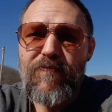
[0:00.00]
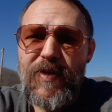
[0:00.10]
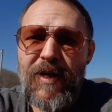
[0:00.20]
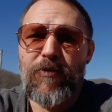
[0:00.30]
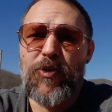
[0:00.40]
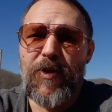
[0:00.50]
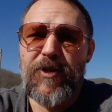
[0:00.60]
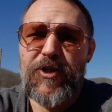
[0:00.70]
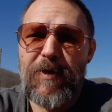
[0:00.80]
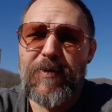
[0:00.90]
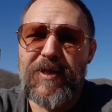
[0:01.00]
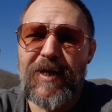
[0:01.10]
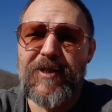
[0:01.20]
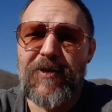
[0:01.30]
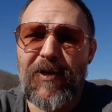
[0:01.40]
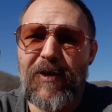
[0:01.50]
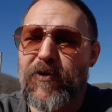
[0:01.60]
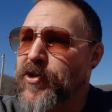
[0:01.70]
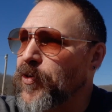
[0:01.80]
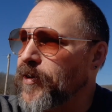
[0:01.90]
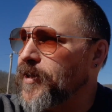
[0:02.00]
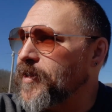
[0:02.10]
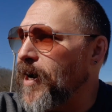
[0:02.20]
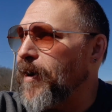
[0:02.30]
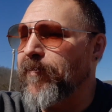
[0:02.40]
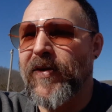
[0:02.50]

And it was one of the cheapest things in the liquor store at the time.